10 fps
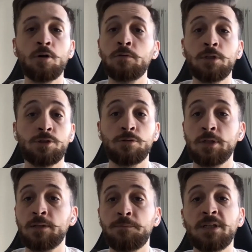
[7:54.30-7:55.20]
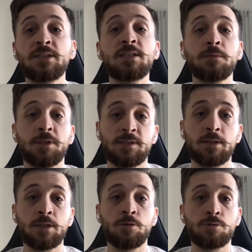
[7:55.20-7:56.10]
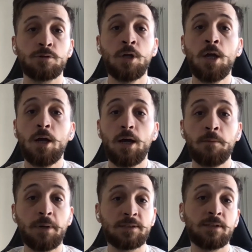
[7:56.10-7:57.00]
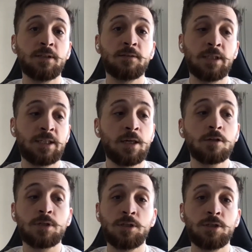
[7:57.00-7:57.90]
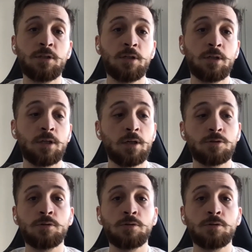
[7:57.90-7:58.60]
known issues and predictable scenarios. But the chaos engineering